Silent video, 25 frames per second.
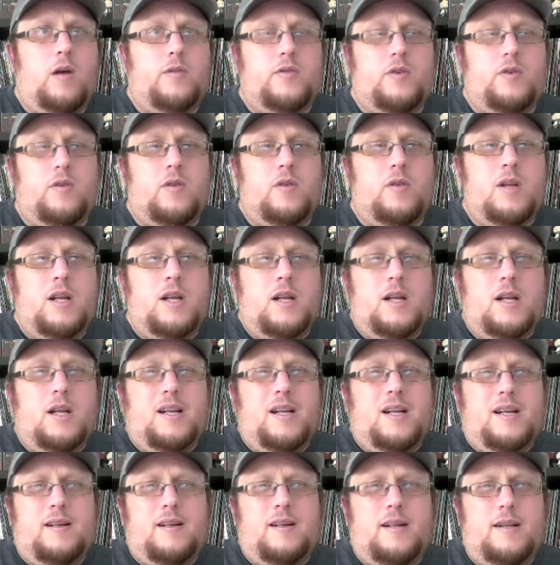So
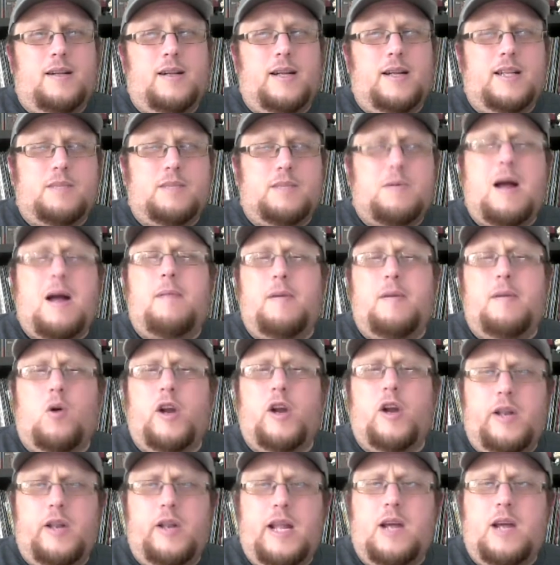it's probably more
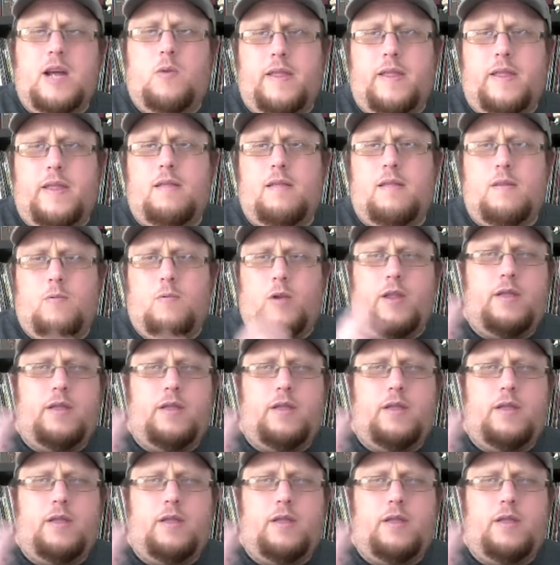unique with